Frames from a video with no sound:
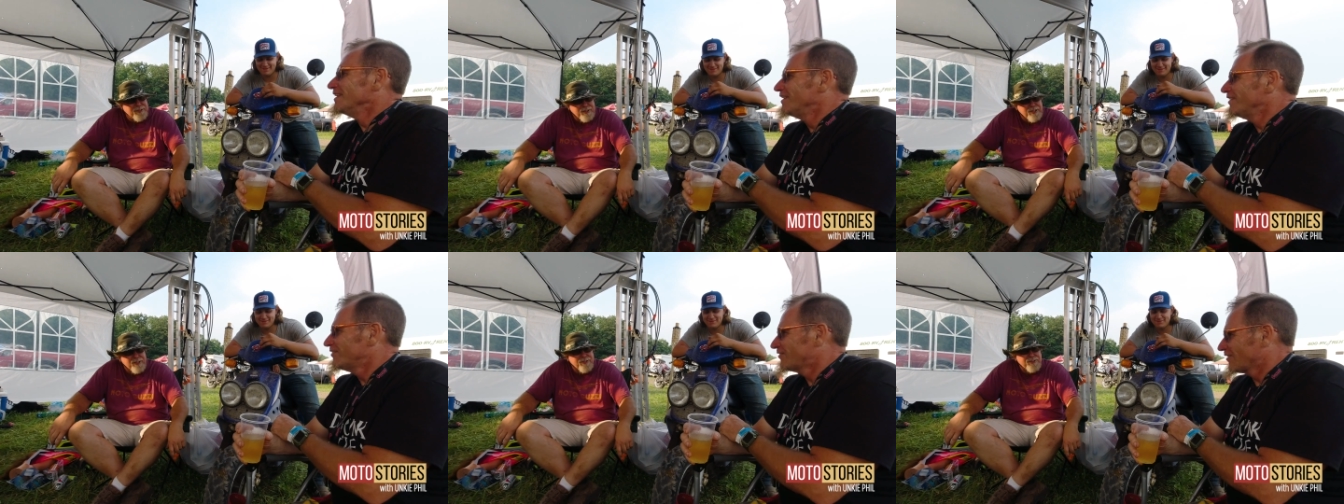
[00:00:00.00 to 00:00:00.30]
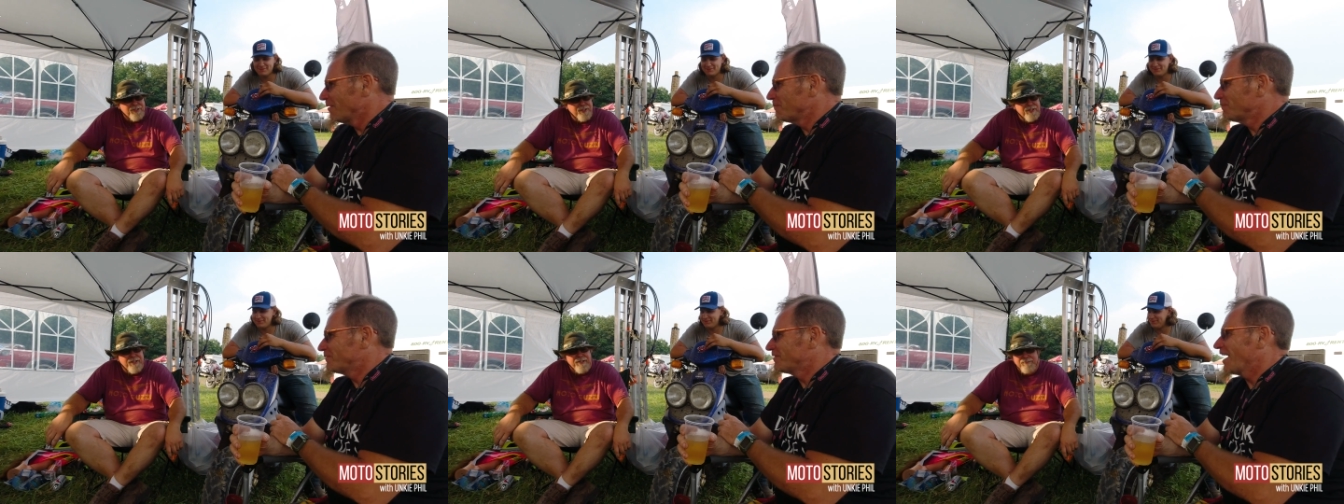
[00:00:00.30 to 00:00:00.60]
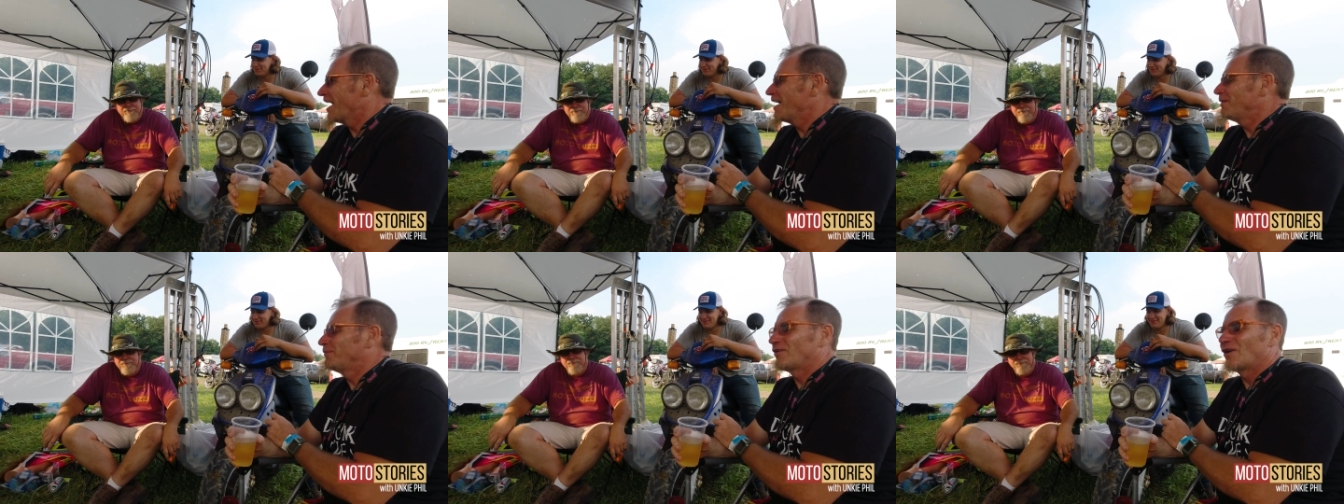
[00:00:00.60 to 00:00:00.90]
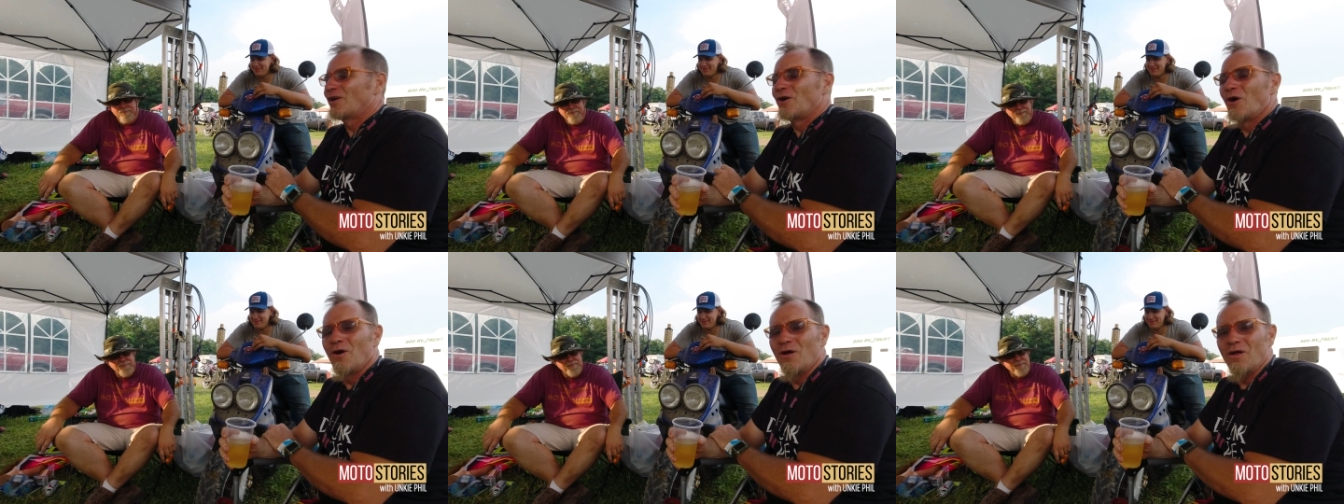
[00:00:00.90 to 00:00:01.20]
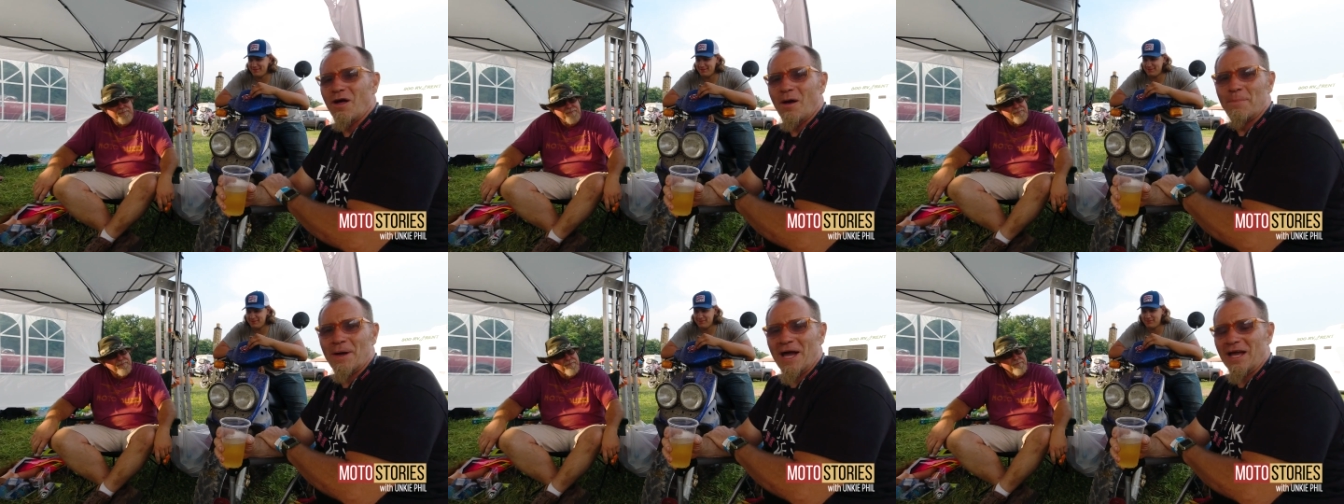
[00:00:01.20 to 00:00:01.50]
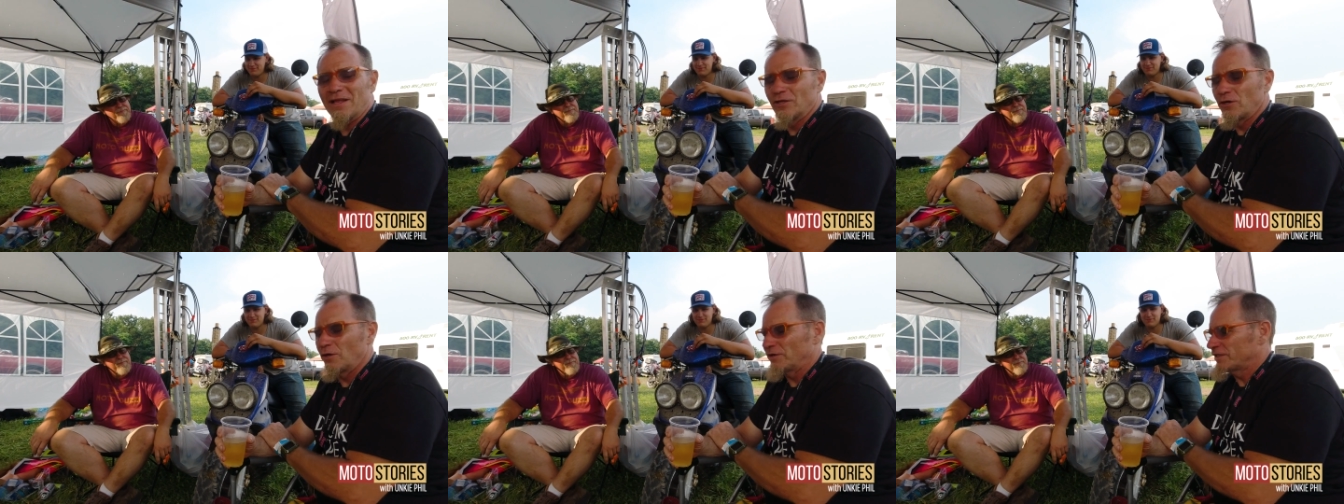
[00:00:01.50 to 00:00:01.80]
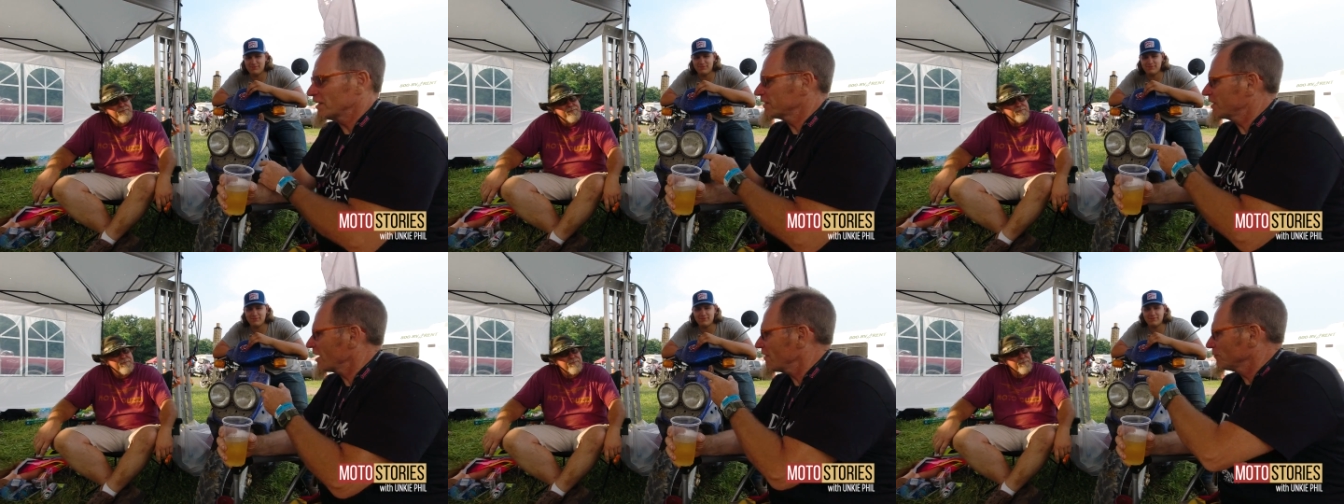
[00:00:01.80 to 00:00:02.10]
the junk. Sometimes a goal, a pile of
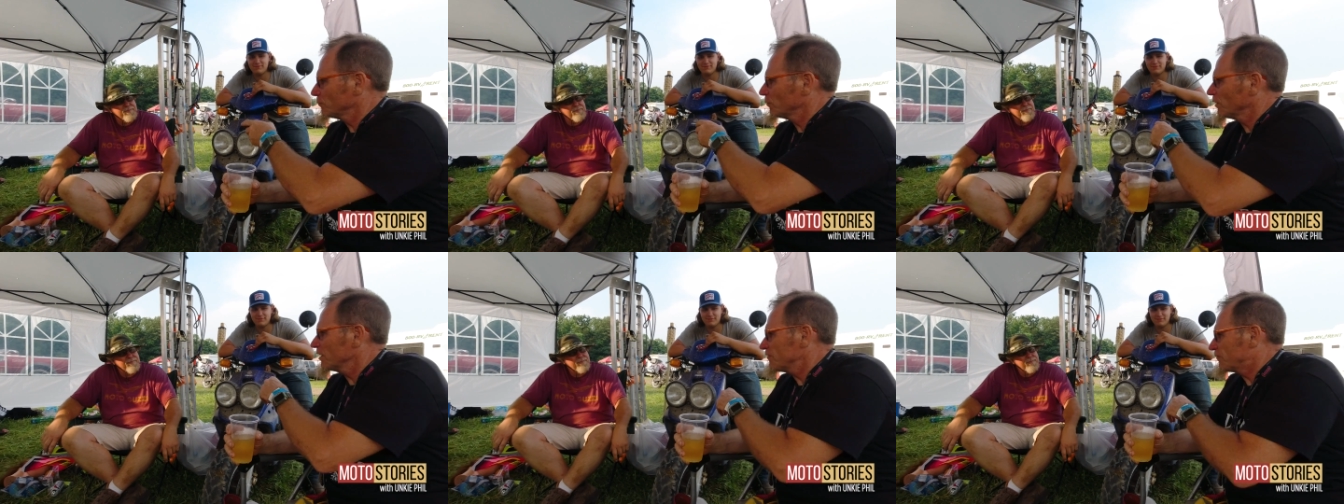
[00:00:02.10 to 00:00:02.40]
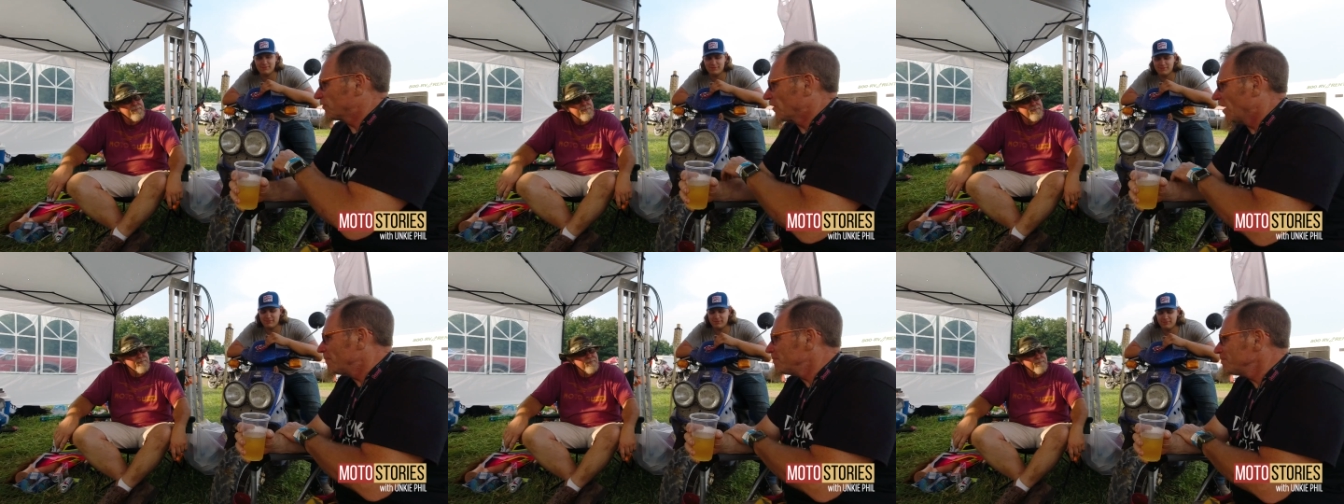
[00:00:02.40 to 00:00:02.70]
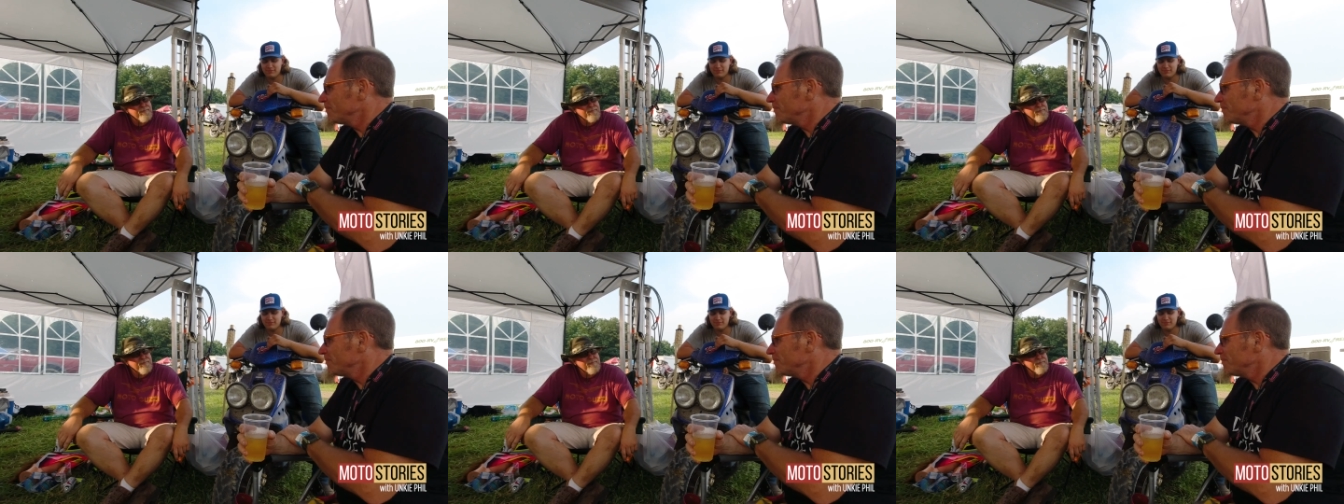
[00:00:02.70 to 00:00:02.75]
gold. Now, Kevin, where are you from?